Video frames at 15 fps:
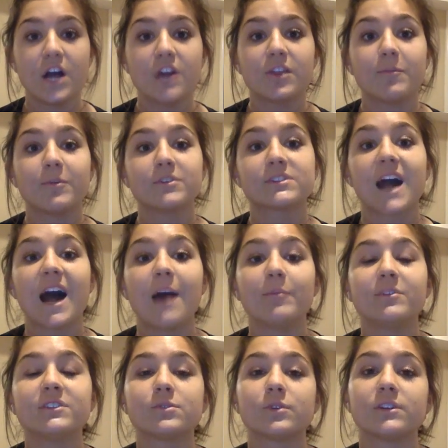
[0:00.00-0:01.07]
The most
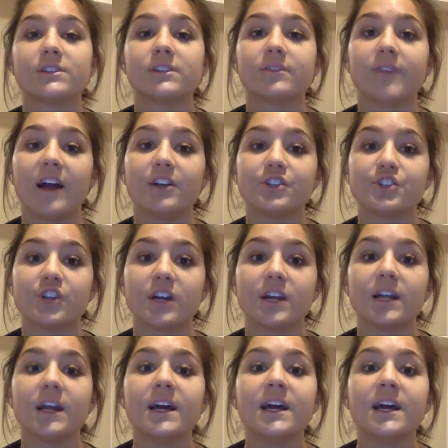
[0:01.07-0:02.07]
common source of Endrin